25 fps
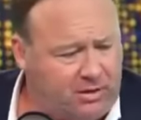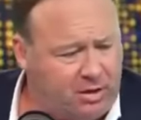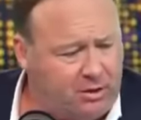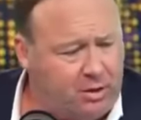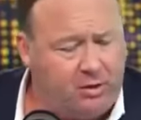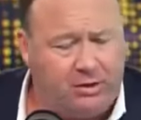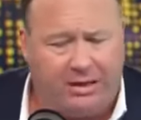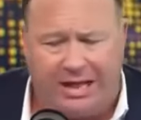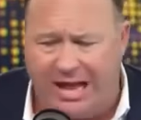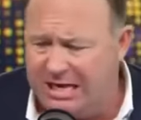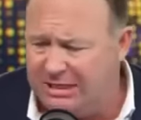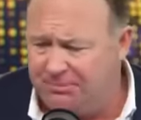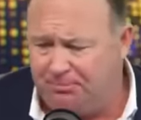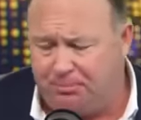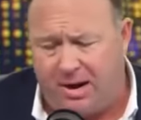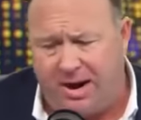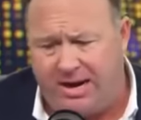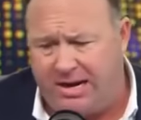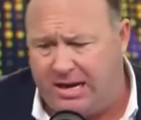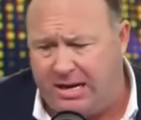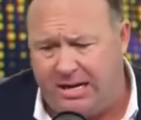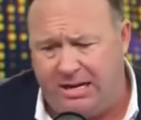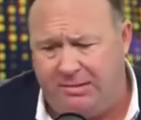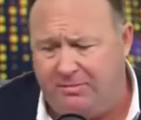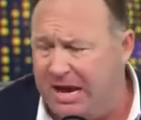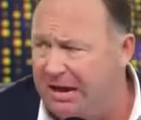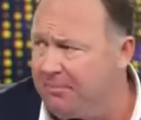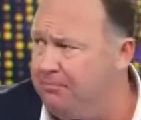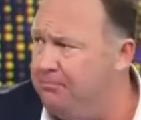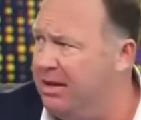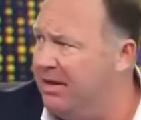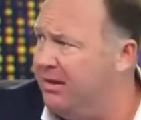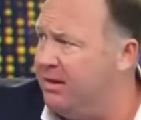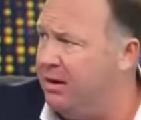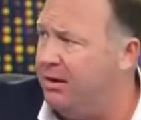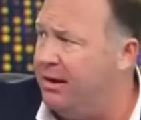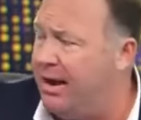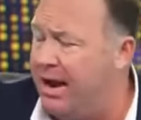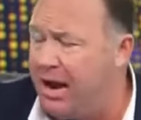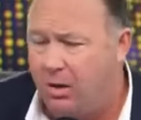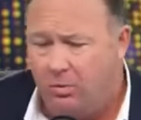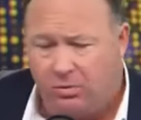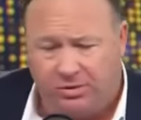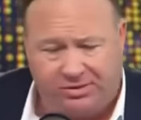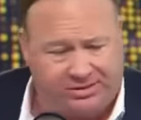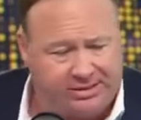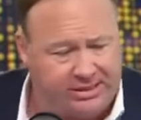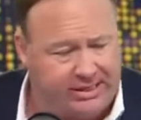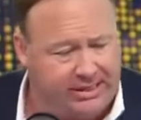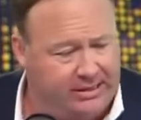We're in the last break. He may even be there now.
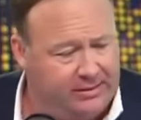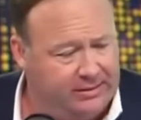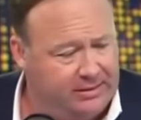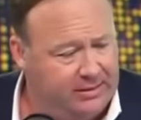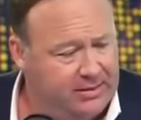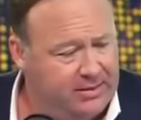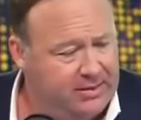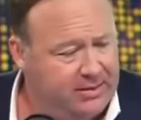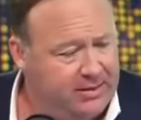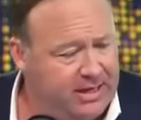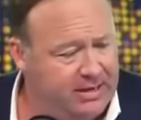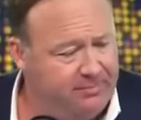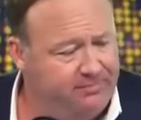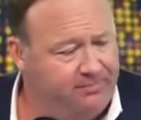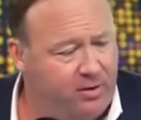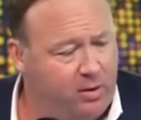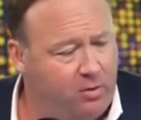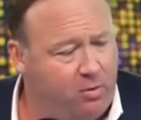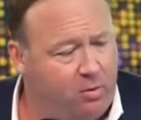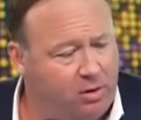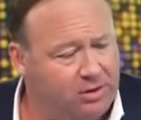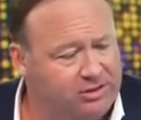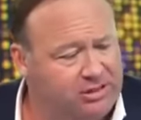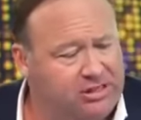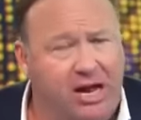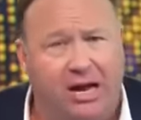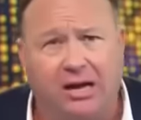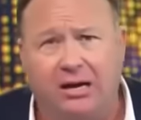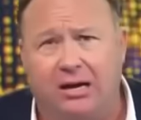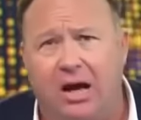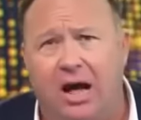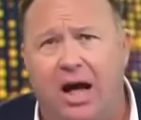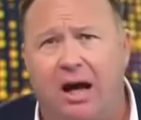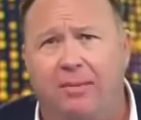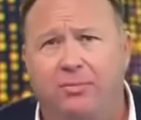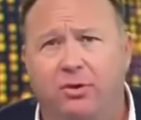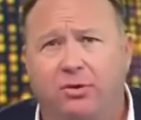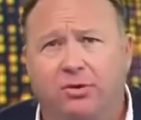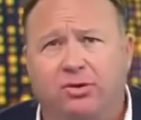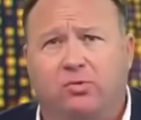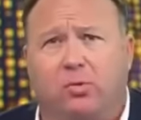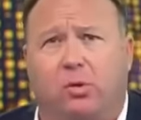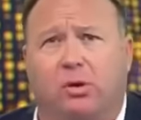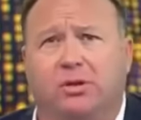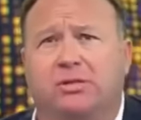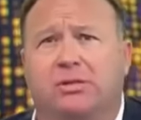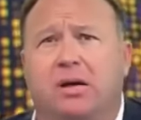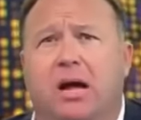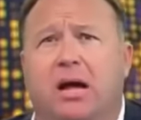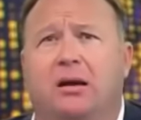We'll see. Infowars.com,
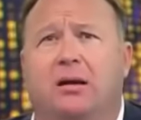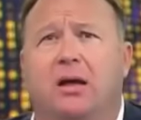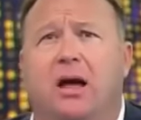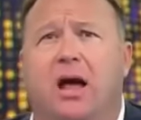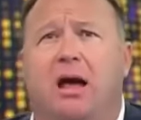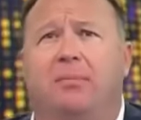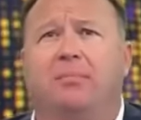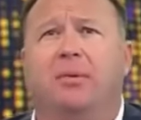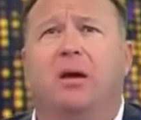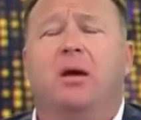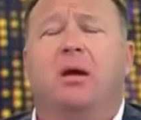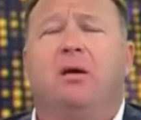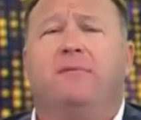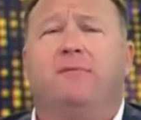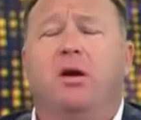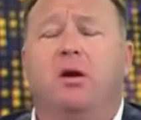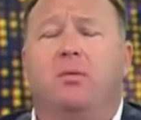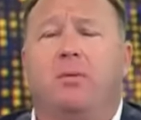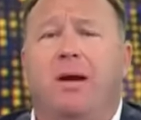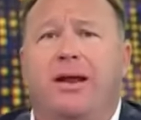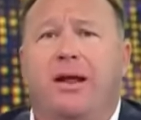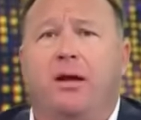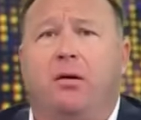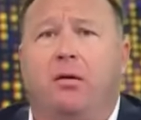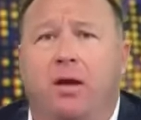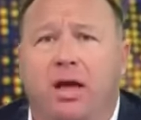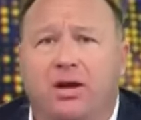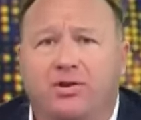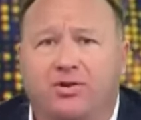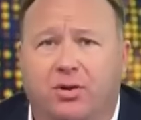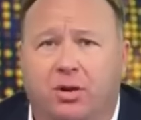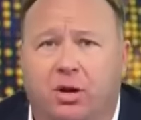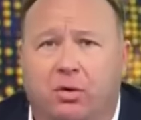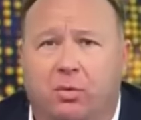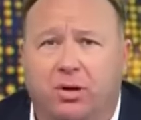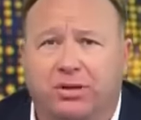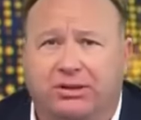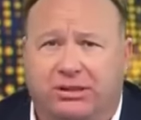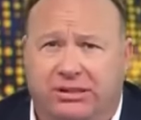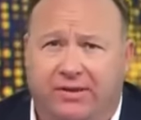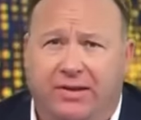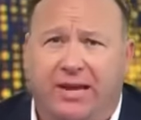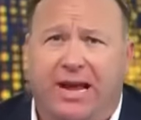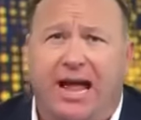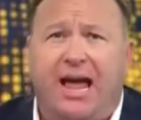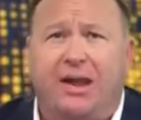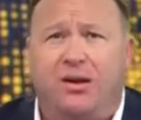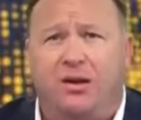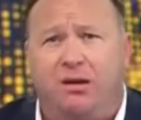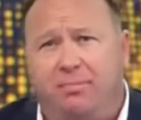newswars.com. If you're a radio listener and want to see
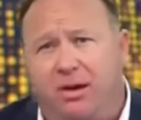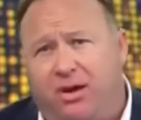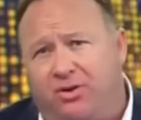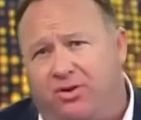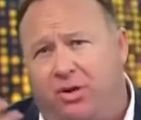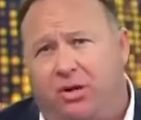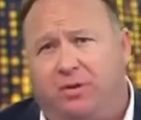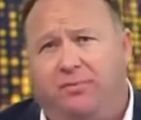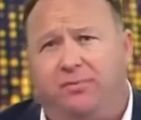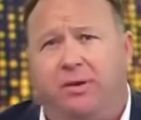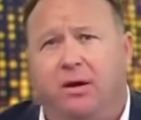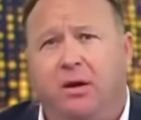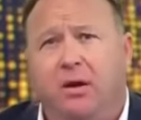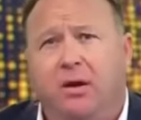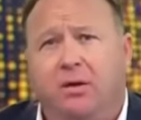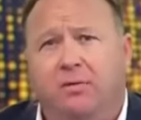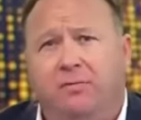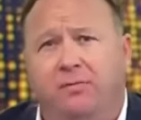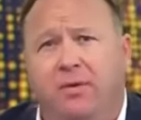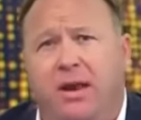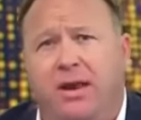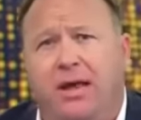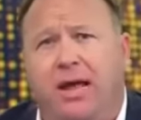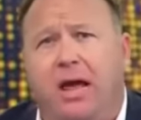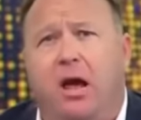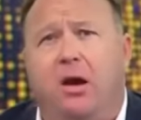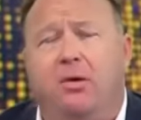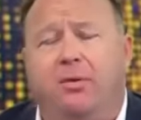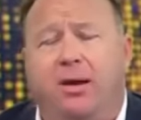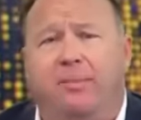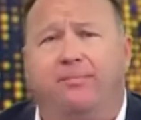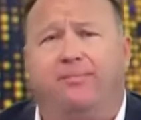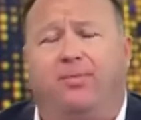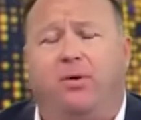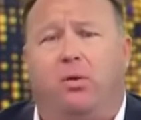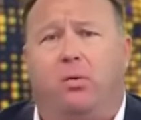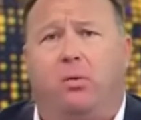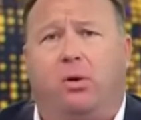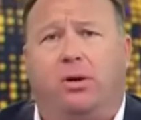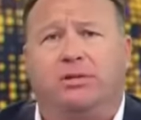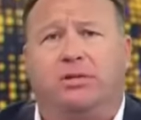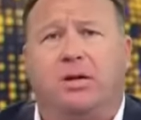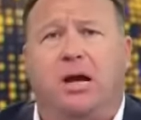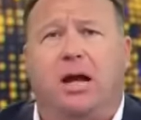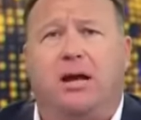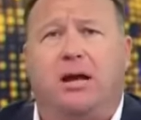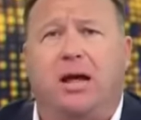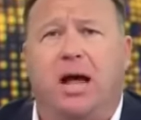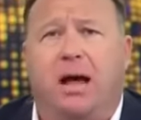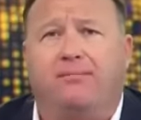the added dimension of video,
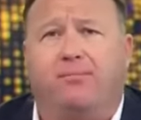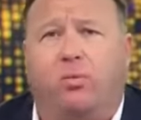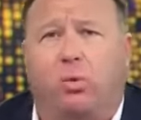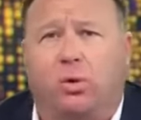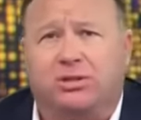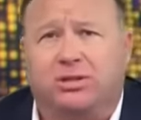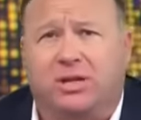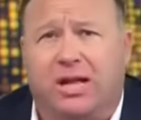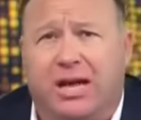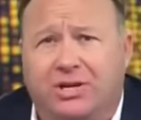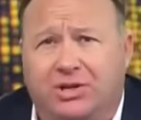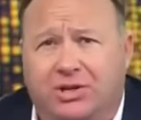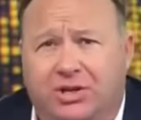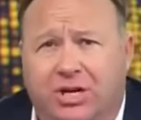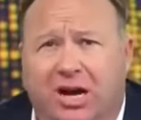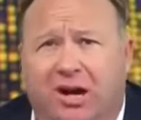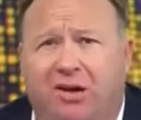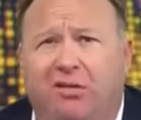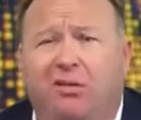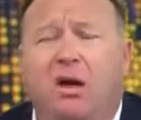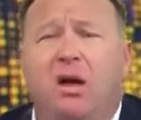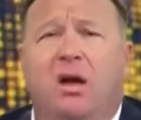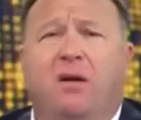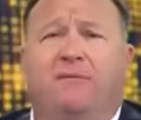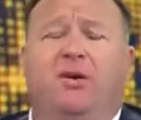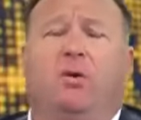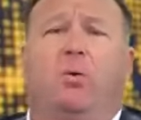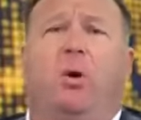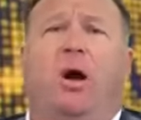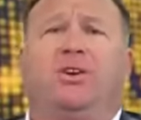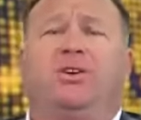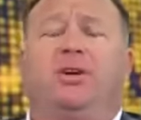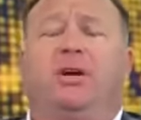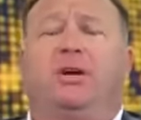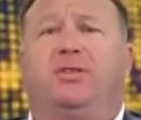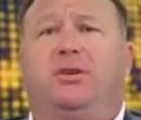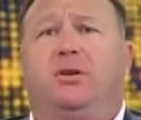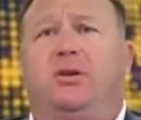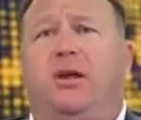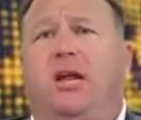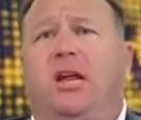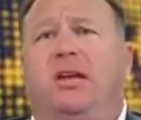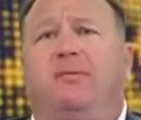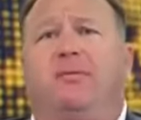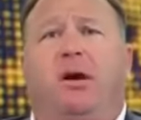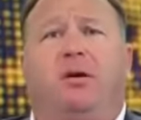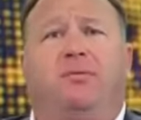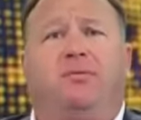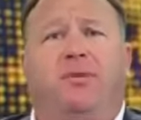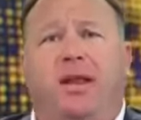infowars.com/show. If you're watching us on
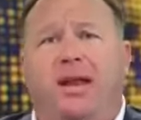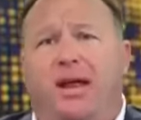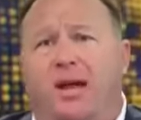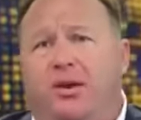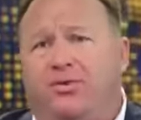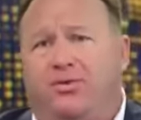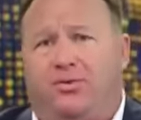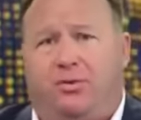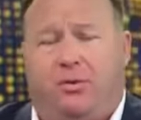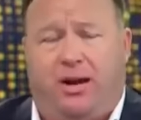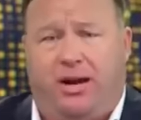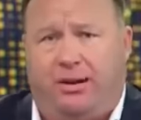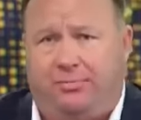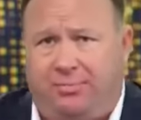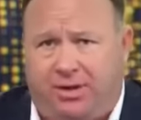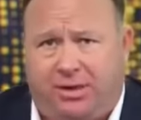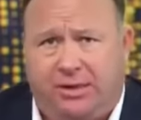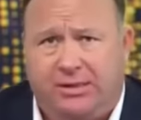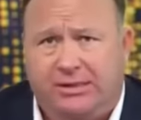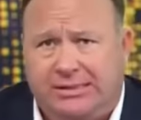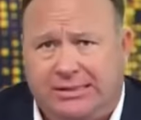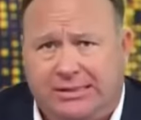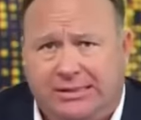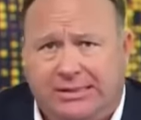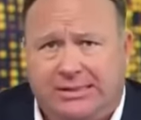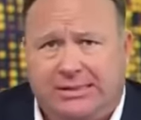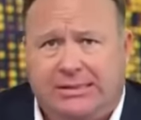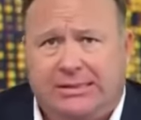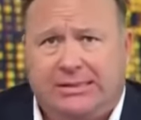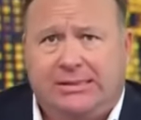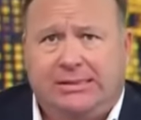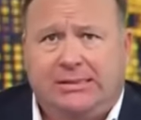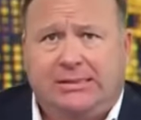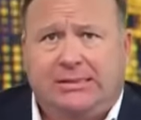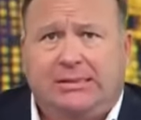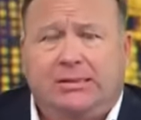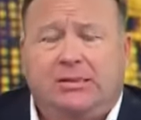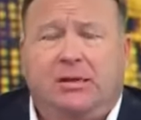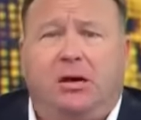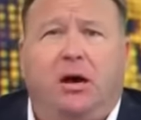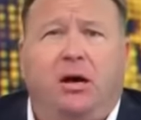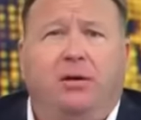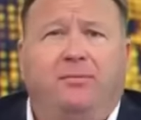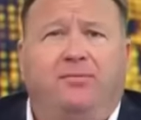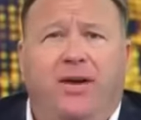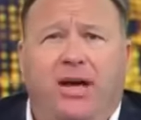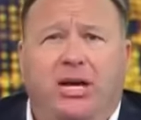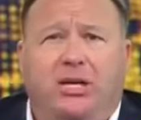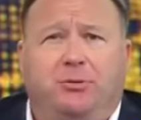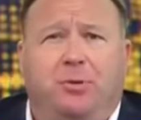any of our video streams
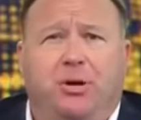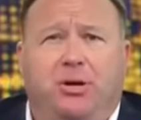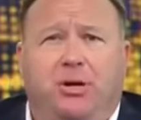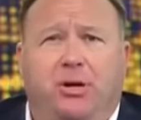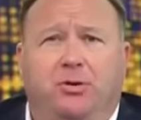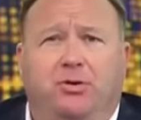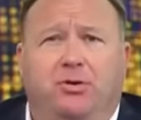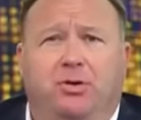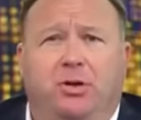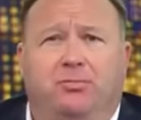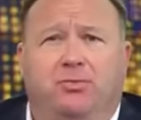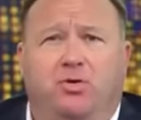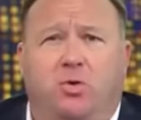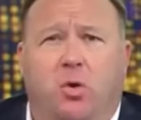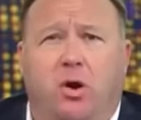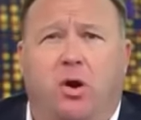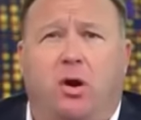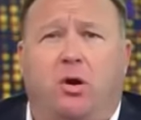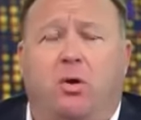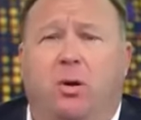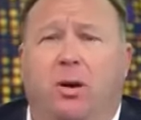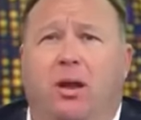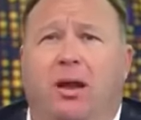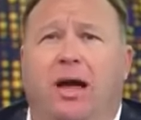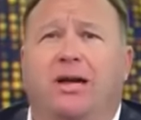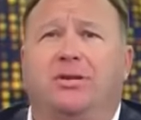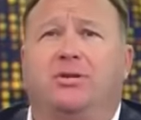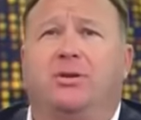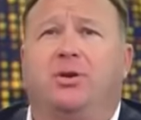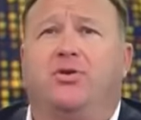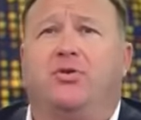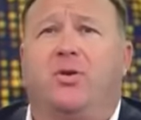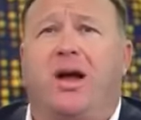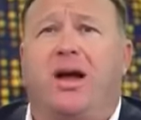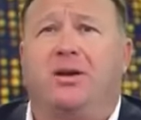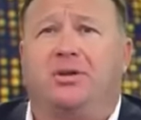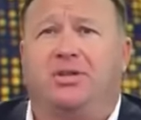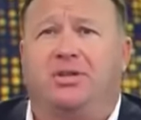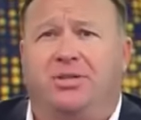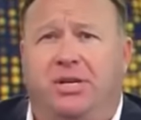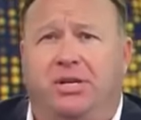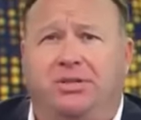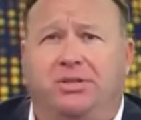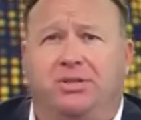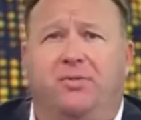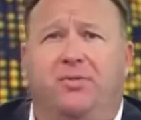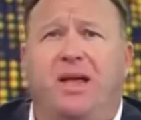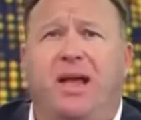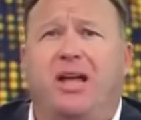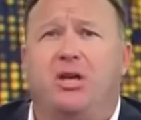on Facebook, YouTube, Twitter, realize they're trying to
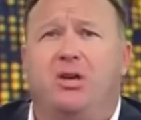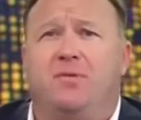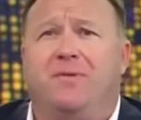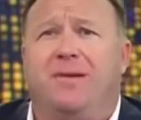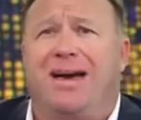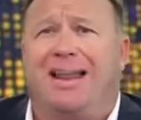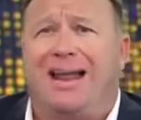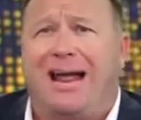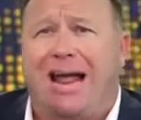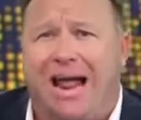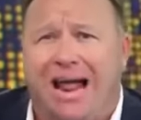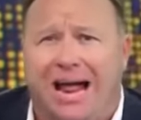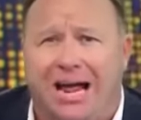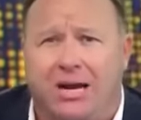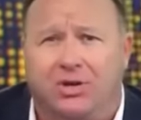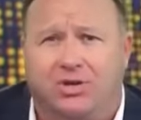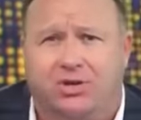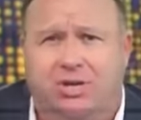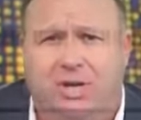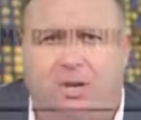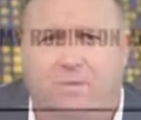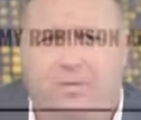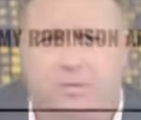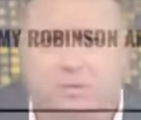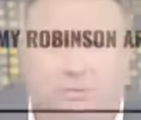censor that. You've got to hand share